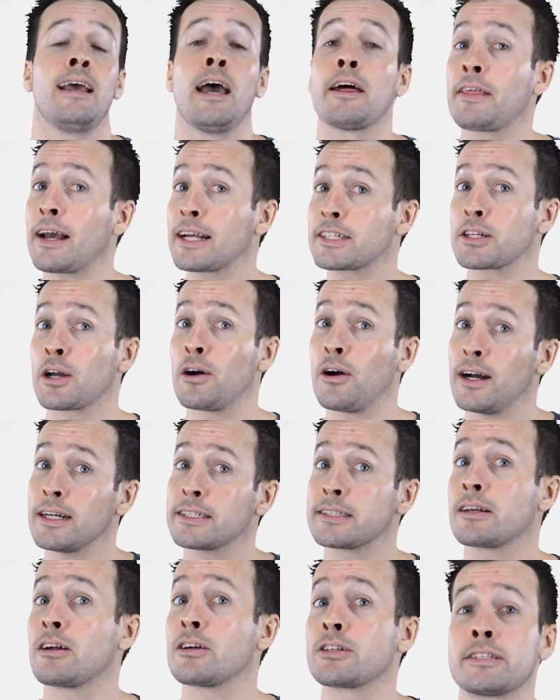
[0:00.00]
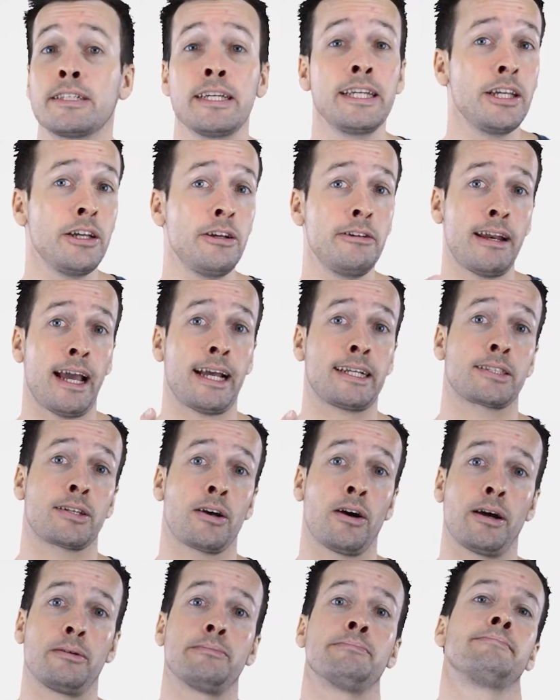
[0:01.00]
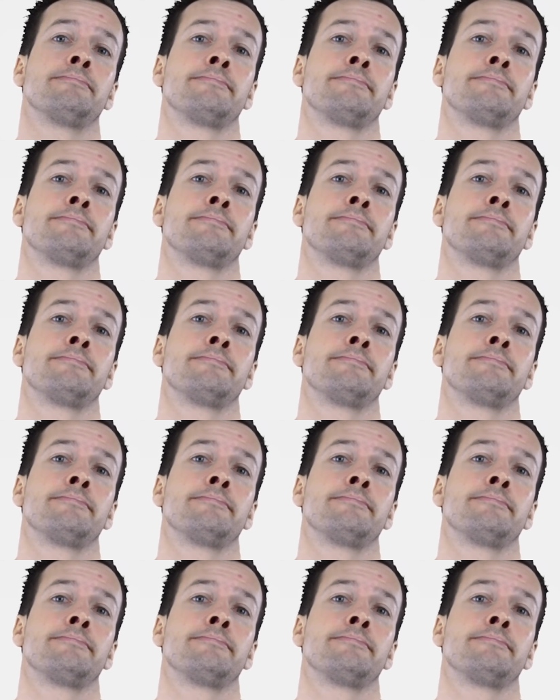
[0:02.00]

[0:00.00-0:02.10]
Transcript: Thanks guys and I'll see you next time.